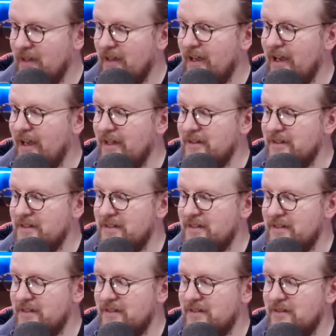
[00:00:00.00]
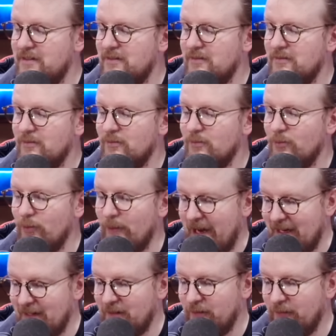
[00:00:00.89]
And this is
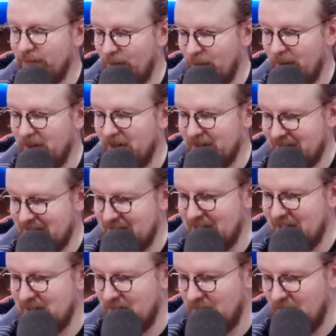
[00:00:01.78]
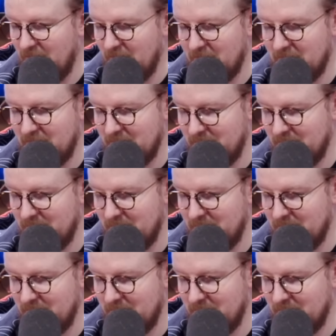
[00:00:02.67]
regular foil extended art.